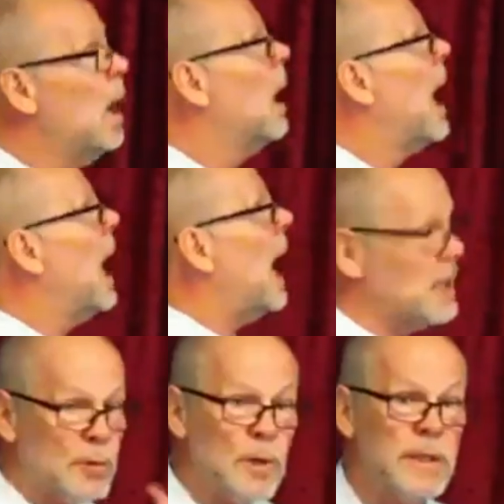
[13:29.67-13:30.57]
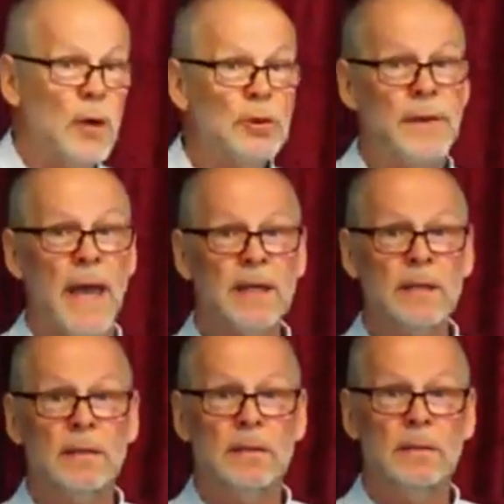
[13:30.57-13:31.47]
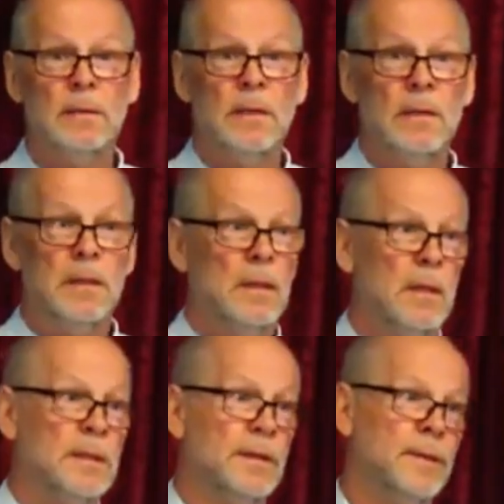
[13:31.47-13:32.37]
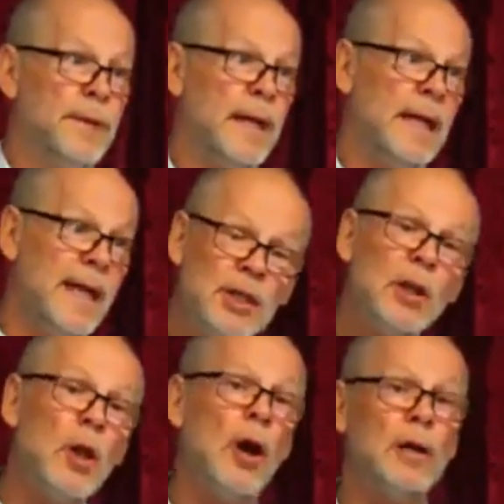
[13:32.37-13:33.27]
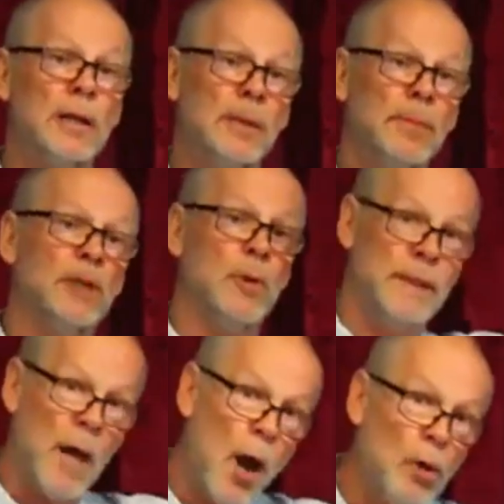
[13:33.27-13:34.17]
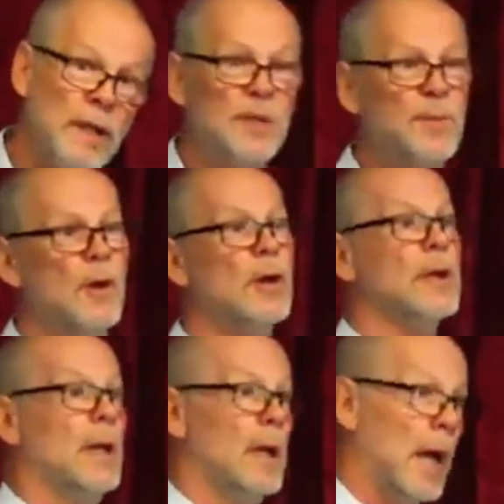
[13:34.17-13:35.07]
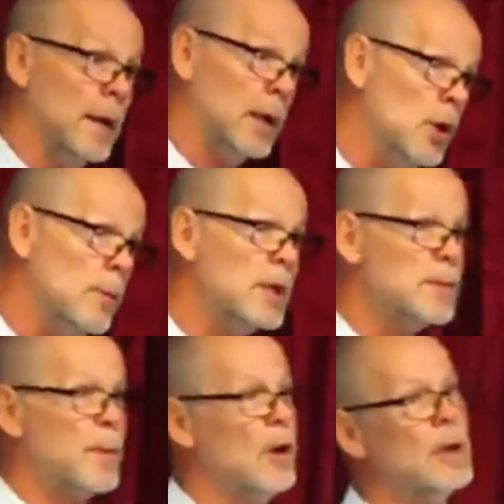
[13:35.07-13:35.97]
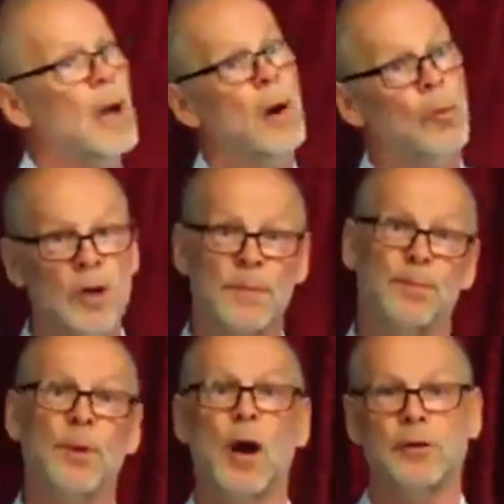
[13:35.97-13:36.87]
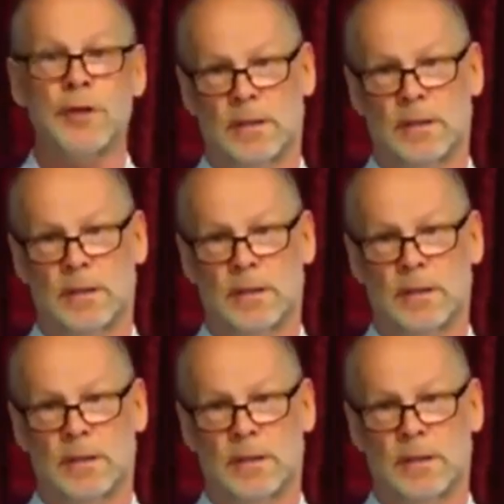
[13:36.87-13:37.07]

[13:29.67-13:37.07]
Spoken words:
As a result of that, the interlock between the Holy Spirit and the human spirit was broken.